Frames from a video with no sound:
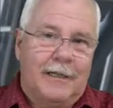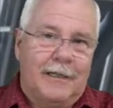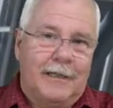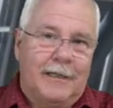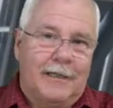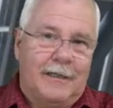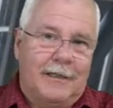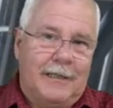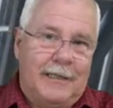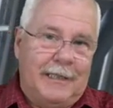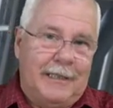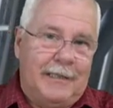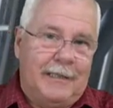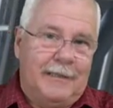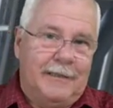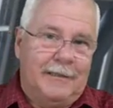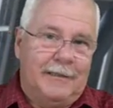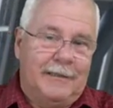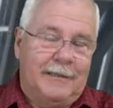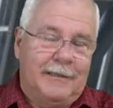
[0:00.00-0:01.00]
All right?
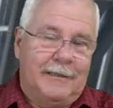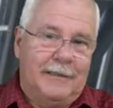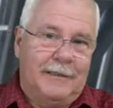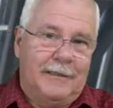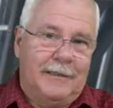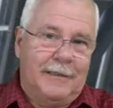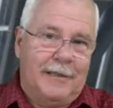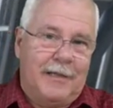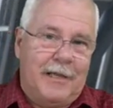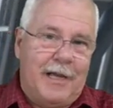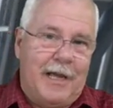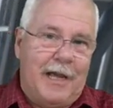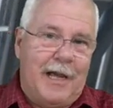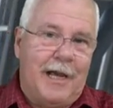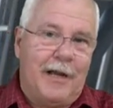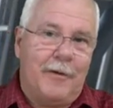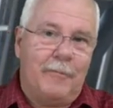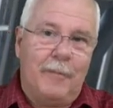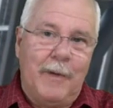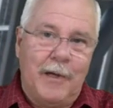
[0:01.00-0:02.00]

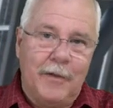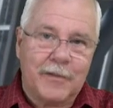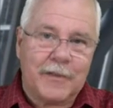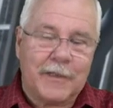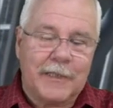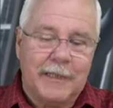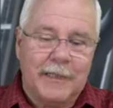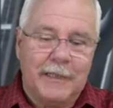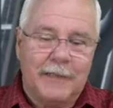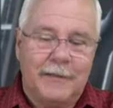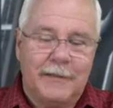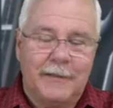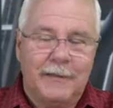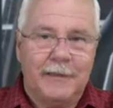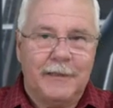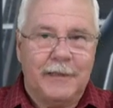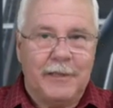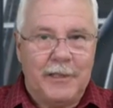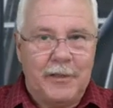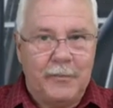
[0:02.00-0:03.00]
And mostly
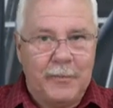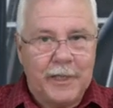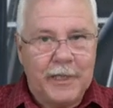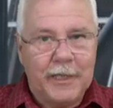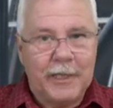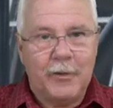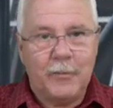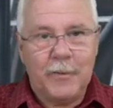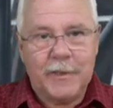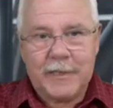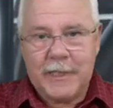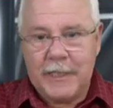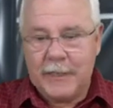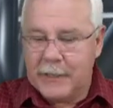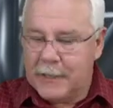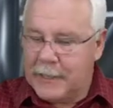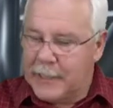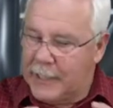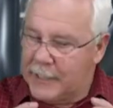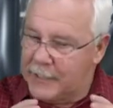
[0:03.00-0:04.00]
in the beginning we say to
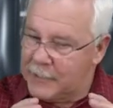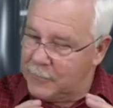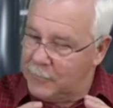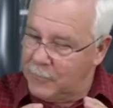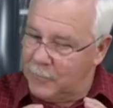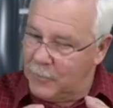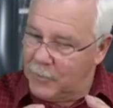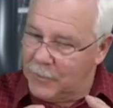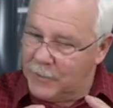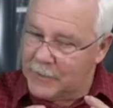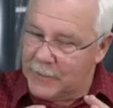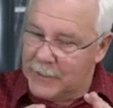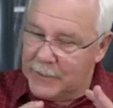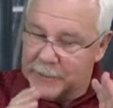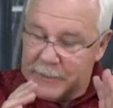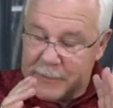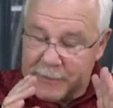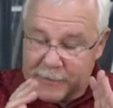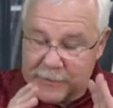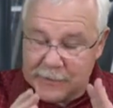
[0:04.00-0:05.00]
the guys, boys,
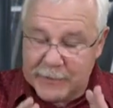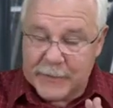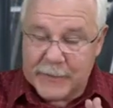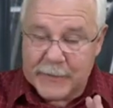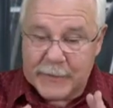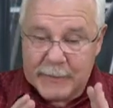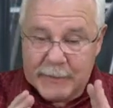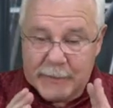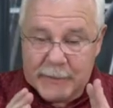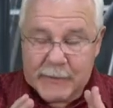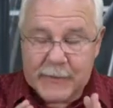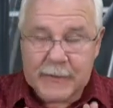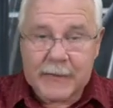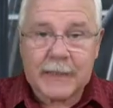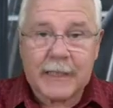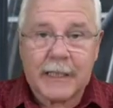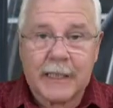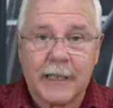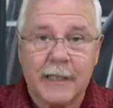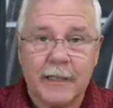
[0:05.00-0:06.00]
just
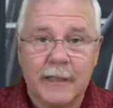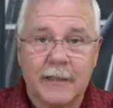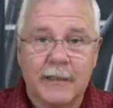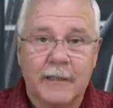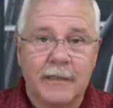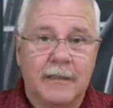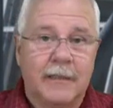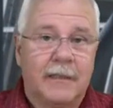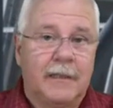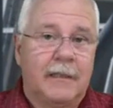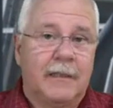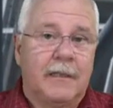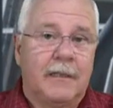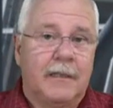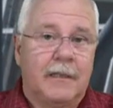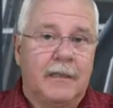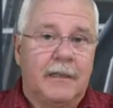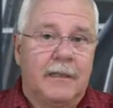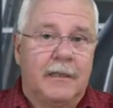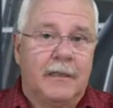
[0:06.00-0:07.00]
stick
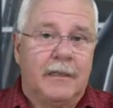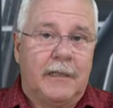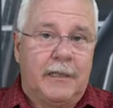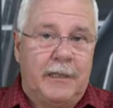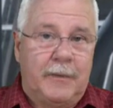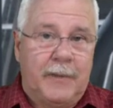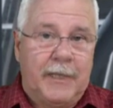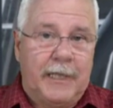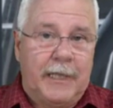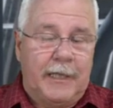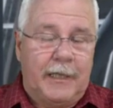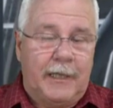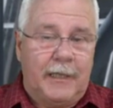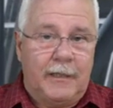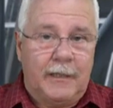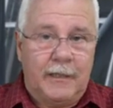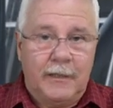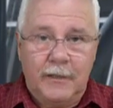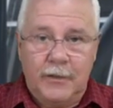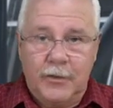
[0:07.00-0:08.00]
in the beginning
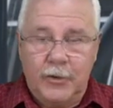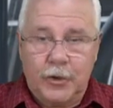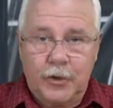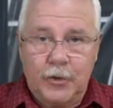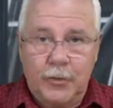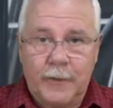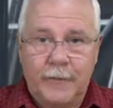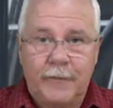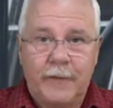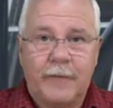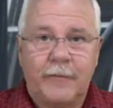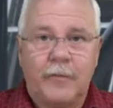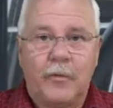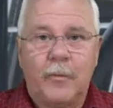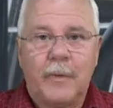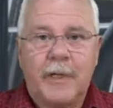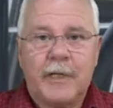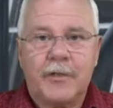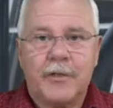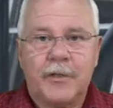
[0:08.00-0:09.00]
to a VIC
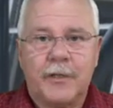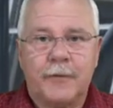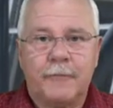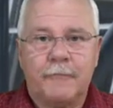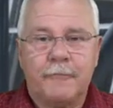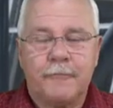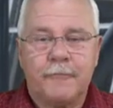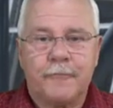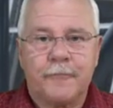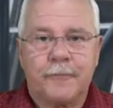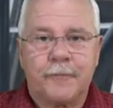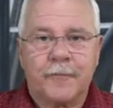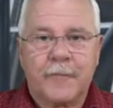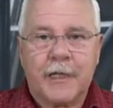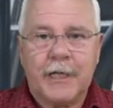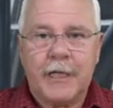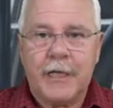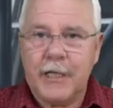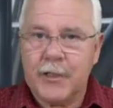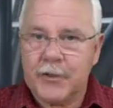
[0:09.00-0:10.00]
formation.
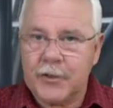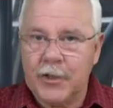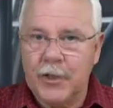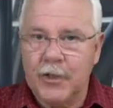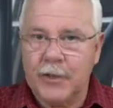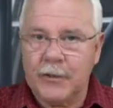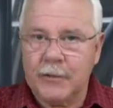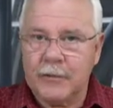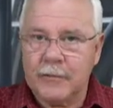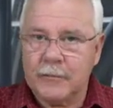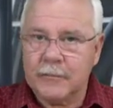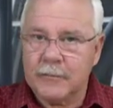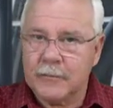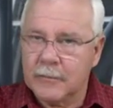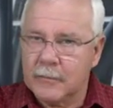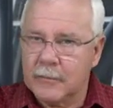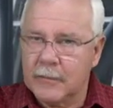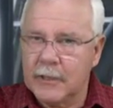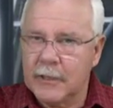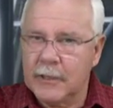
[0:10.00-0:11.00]
Echelon,
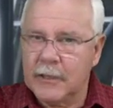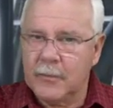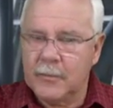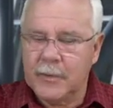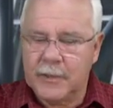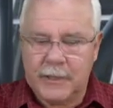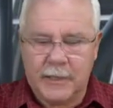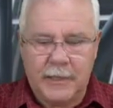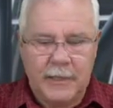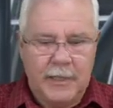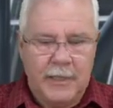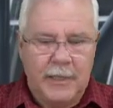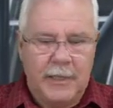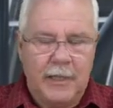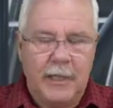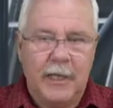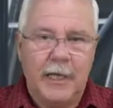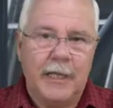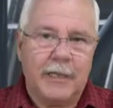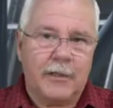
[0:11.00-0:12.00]
a little bit
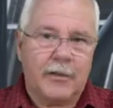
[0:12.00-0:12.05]
later